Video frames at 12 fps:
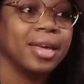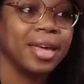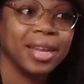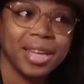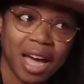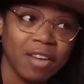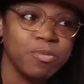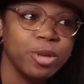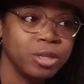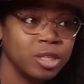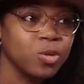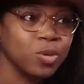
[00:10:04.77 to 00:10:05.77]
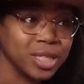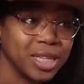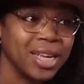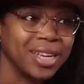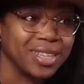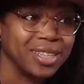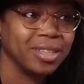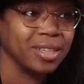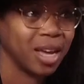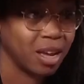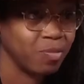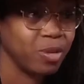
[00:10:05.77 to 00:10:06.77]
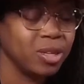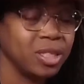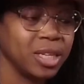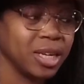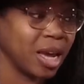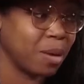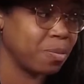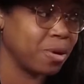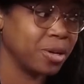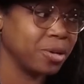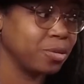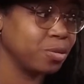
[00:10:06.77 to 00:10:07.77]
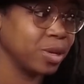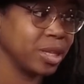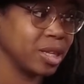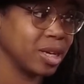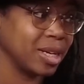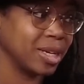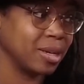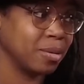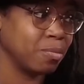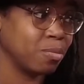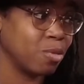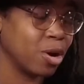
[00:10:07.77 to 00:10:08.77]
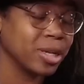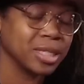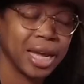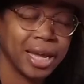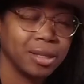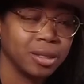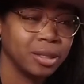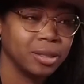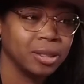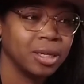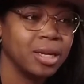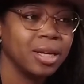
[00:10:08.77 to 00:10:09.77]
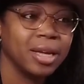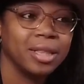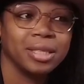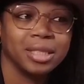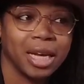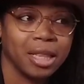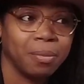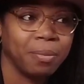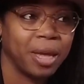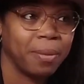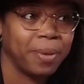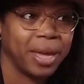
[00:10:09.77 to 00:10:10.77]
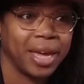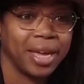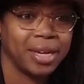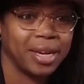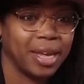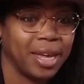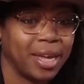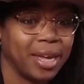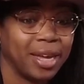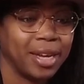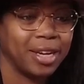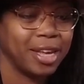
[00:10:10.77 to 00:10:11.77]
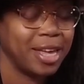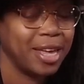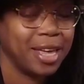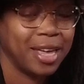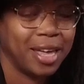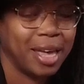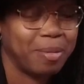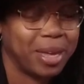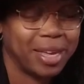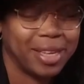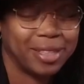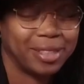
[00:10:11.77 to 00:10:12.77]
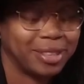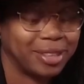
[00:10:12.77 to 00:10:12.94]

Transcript: And live music was it. Live music, I partnered with Mark Taylor and the Taylor Made Band. And I mean,